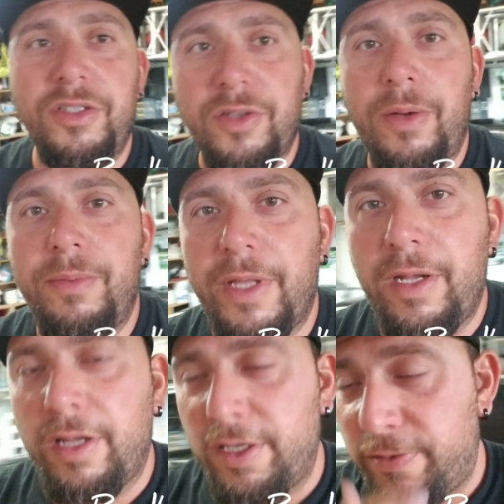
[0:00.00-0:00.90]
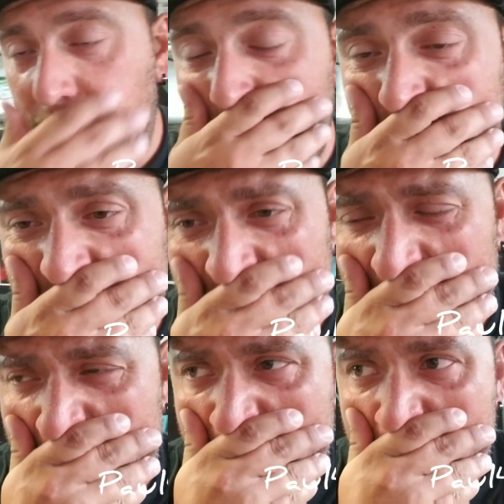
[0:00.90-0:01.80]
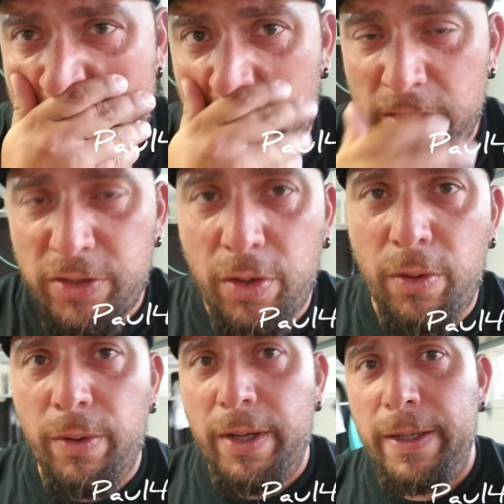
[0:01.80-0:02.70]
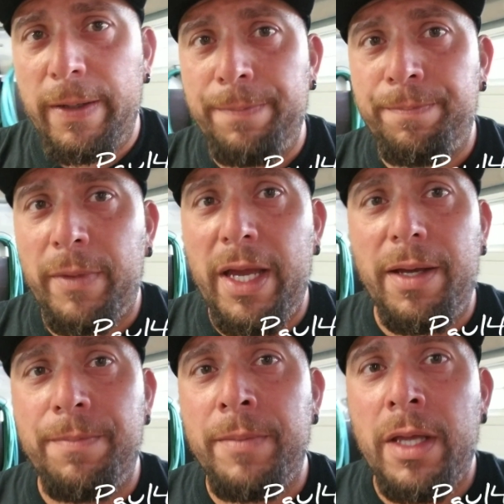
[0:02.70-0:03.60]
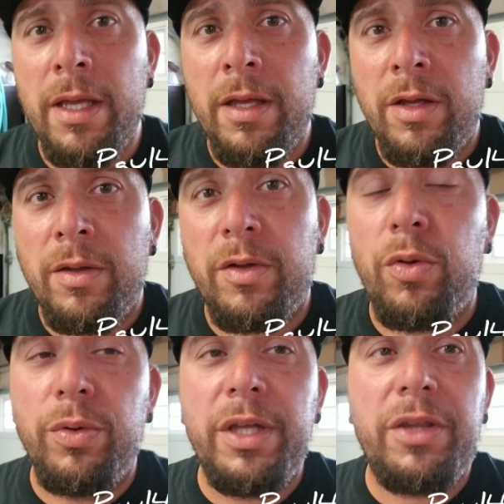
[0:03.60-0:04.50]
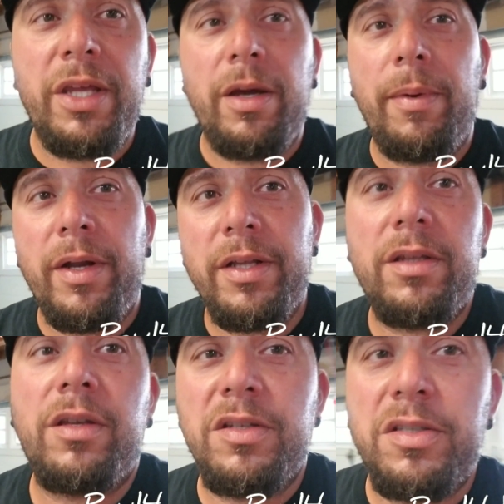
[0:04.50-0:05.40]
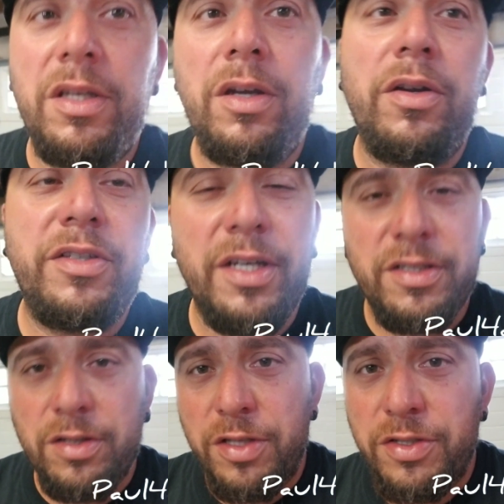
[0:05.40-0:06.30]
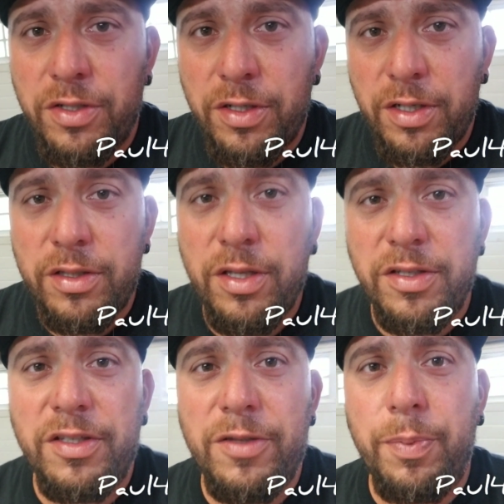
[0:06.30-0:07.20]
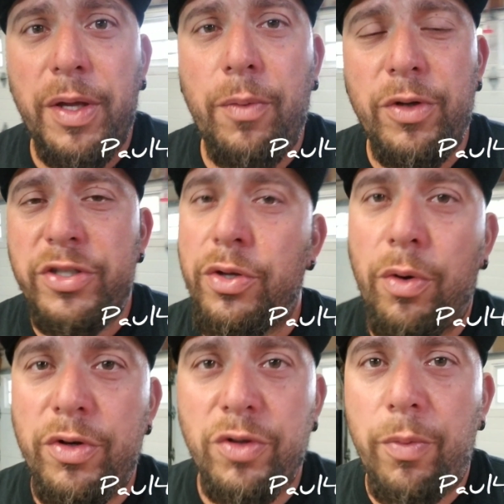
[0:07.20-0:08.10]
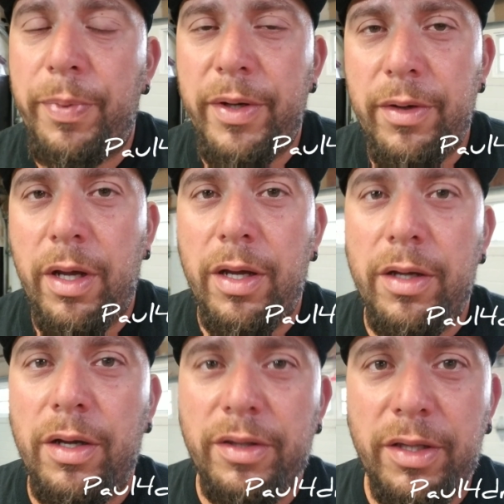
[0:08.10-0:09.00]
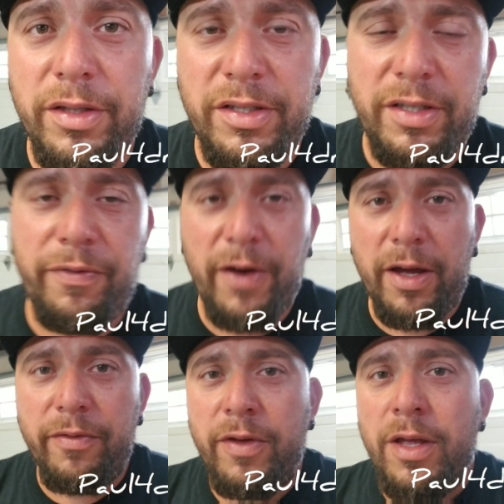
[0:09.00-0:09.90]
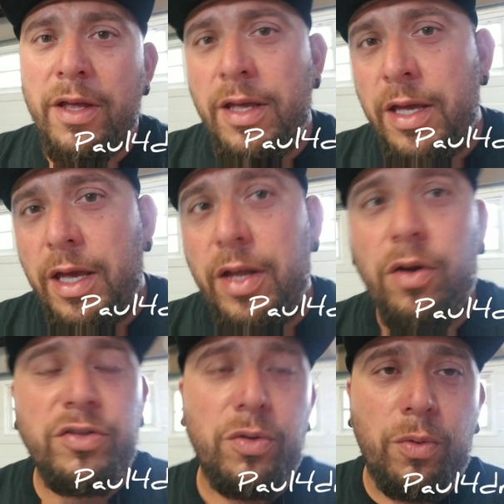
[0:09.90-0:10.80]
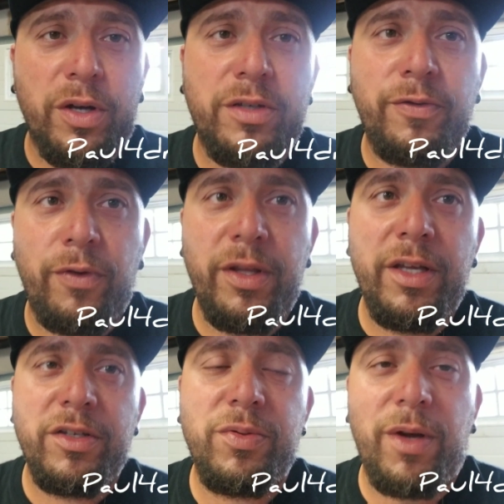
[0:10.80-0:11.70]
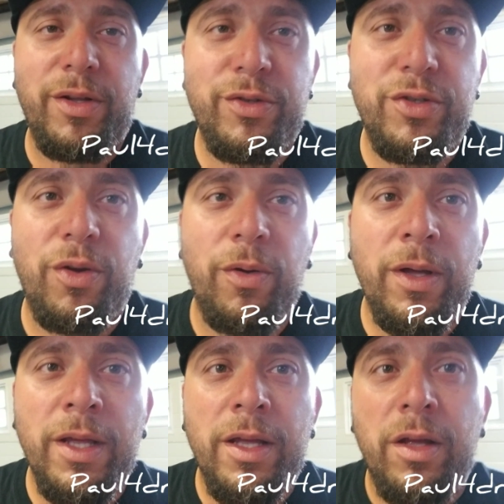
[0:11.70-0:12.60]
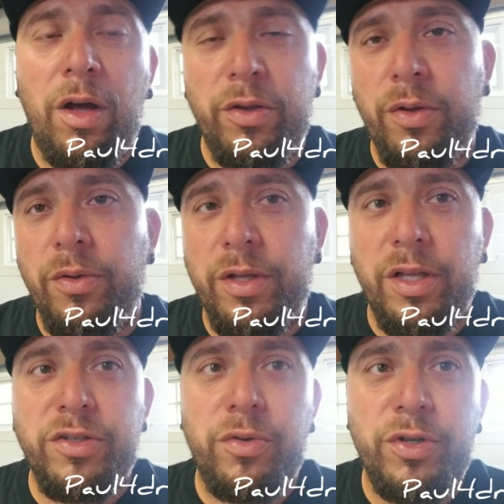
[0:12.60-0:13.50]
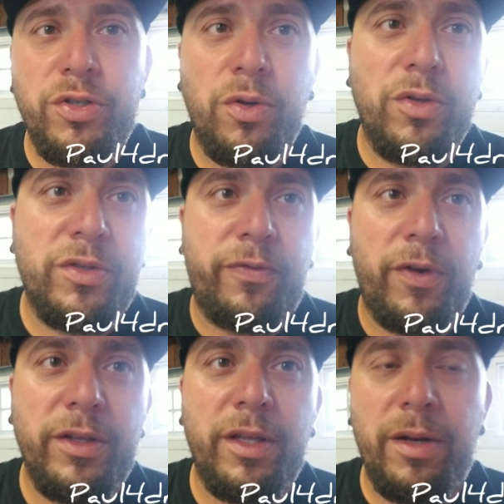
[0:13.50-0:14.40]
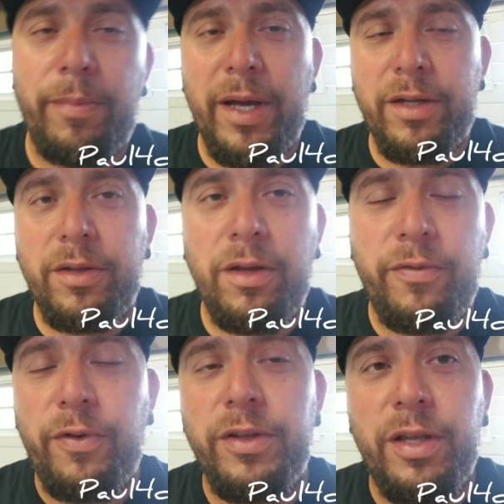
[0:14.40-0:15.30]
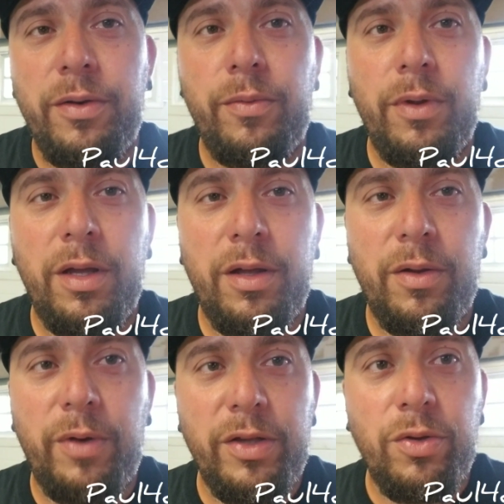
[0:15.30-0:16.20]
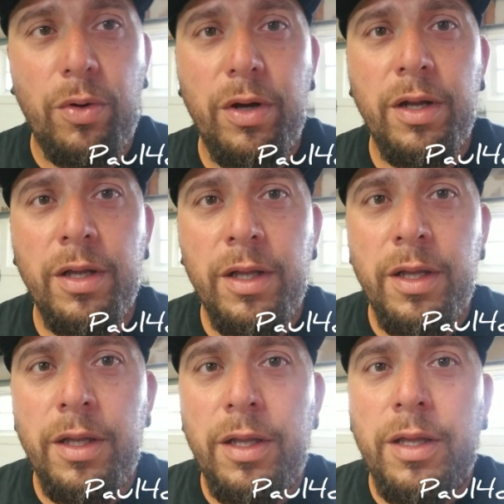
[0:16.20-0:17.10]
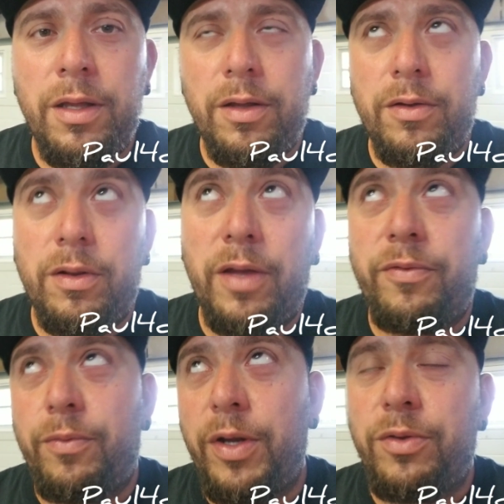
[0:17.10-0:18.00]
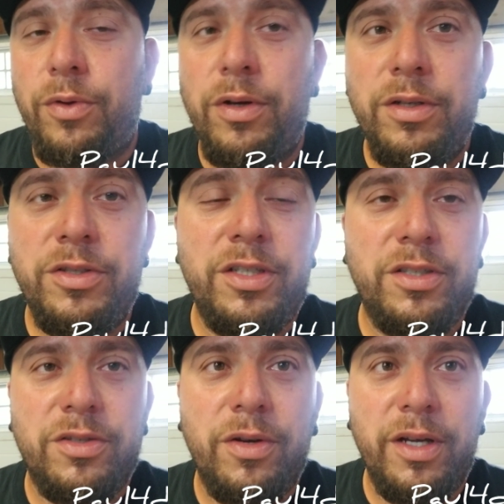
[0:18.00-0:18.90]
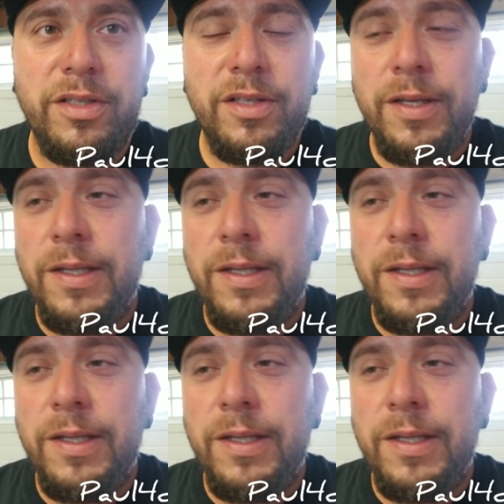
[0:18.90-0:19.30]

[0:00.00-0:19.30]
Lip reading: Sorry, I'm getting lost for words. So yeah, the cool neat thing about it, because the RSX cluster does display which door is open on the DC5, it also works for the ES1. So although the cluster only shows the front and the back, front and right door, left right door, Jesus Christ.